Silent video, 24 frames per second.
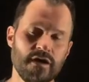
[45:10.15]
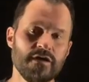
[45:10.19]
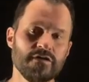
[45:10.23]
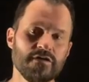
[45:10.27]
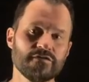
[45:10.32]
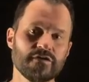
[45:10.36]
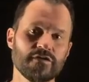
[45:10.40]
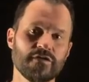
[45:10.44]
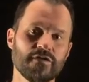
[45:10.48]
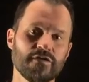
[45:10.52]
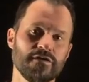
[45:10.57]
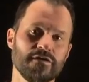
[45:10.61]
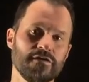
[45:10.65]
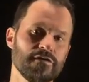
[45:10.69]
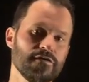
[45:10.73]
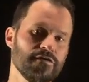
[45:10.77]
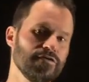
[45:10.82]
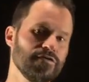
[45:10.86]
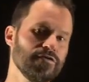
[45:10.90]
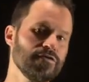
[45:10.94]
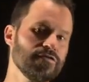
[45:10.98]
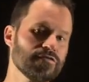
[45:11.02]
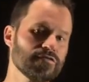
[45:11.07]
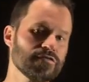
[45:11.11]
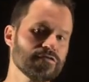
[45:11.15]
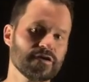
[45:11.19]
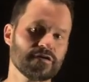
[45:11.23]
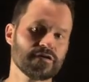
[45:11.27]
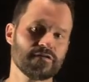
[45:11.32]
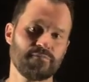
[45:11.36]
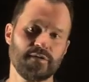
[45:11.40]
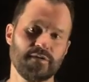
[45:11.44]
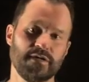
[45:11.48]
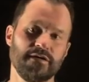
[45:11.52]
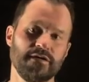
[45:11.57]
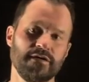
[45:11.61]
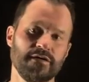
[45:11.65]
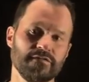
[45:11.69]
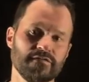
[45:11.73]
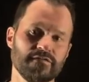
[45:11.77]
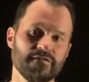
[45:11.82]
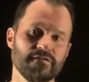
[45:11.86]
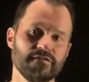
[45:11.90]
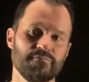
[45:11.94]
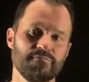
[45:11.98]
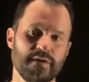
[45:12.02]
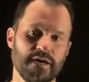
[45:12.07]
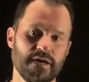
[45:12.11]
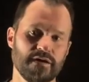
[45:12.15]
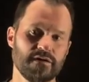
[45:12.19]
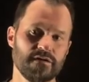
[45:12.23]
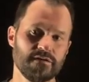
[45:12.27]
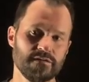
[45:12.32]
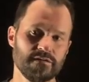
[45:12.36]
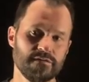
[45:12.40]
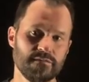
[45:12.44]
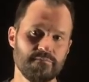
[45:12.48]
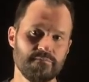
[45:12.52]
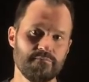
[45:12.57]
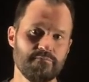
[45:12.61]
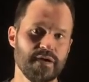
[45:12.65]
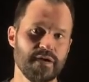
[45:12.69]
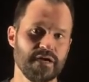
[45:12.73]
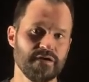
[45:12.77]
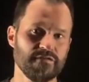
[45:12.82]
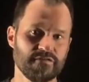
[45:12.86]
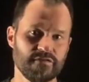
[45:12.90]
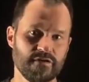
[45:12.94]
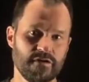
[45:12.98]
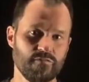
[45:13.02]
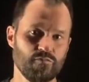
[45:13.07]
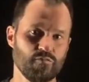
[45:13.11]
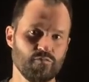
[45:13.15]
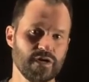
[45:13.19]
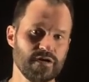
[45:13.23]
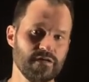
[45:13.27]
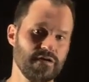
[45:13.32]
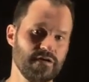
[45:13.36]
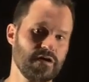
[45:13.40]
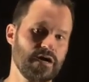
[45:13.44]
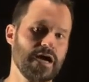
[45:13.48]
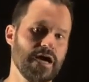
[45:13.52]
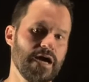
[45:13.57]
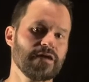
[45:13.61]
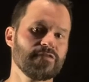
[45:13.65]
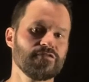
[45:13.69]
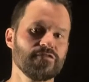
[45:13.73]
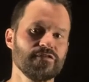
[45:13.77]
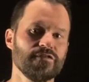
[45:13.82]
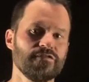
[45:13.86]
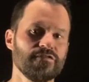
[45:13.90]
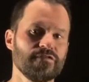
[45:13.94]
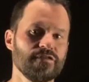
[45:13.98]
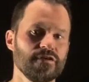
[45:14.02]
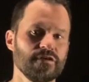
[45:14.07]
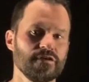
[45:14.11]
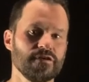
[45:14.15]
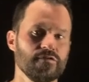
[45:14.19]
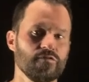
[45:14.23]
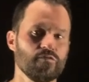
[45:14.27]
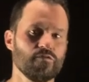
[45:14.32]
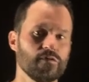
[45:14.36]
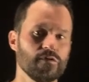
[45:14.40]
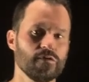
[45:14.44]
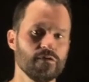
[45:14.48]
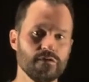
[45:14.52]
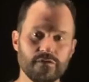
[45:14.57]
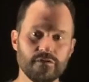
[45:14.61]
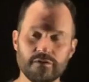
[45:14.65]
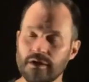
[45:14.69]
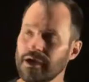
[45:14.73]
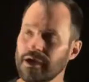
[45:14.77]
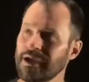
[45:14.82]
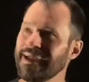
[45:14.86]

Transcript: so that your user experience is better based on where they're actually sitting in the world,